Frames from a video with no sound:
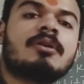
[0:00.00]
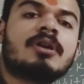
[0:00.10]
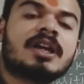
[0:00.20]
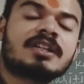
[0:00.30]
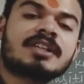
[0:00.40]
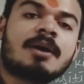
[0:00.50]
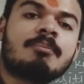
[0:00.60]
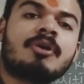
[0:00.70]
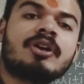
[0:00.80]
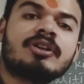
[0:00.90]
exam
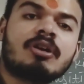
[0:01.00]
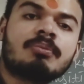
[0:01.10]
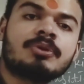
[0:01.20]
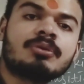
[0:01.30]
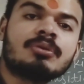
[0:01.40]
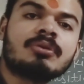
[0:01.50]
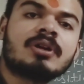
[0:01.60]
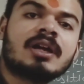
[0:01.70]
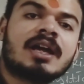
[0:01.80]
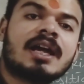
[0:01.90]
point of view
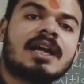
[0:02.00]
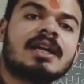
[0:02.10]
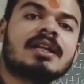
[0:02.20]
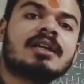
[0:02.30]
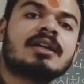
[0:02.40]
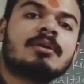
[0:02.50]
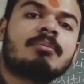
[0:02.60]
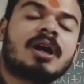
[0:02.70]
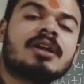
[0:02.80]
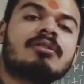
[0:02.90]
and
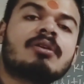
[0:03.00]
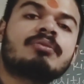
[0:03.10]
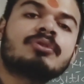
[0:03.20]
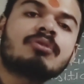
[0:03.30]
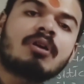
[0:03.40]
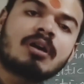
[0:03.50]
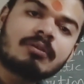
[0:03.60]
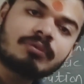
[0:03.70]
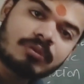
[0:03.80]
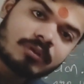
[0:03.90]
point of view
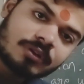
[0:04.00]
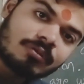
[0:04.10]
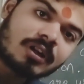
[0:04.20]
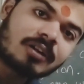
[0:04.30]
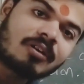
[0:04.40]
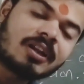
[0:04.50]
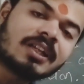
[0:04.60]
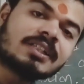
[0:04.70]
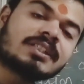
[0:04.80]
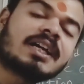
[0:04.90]
of your
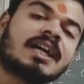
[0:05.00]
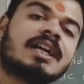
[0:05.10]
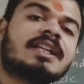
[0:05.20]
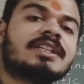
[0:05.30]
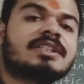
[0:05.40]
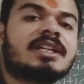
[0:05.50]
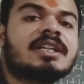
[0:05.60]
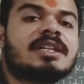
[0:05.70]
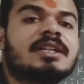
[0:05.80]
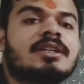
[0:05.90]
knowledge and
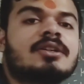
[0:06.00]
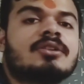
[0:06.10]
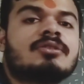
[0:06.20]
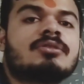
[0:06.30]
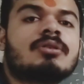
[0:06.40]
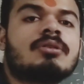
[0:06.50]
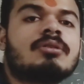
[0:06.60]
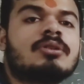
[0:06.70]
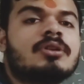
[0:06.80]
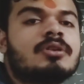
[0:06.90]
study.
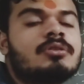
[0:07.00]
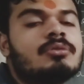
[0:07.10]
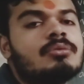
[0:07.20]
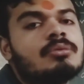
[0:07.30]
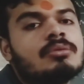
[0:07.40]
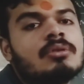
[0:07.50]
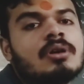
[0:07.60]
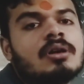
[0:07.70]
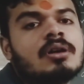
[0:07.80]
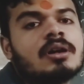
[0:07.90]
So you
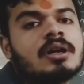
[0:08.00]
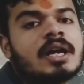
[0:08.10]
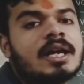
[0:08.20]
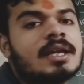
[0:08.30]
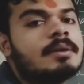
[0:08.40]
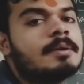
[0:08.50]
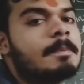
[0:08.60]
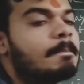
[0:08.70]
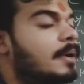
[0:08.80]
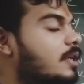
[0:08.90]
can
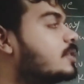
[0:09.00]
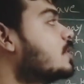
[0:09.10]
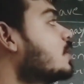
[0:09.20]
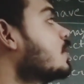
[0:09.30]
must